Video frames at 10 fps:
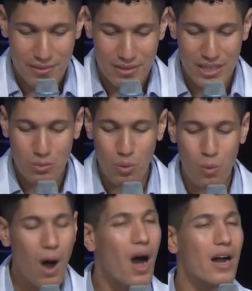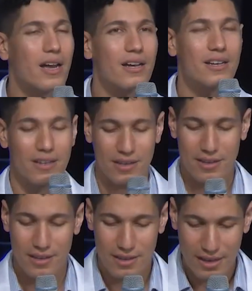They will walk
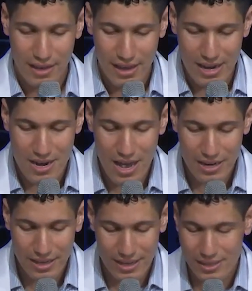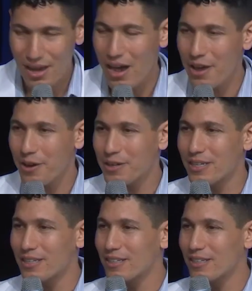and not get tired.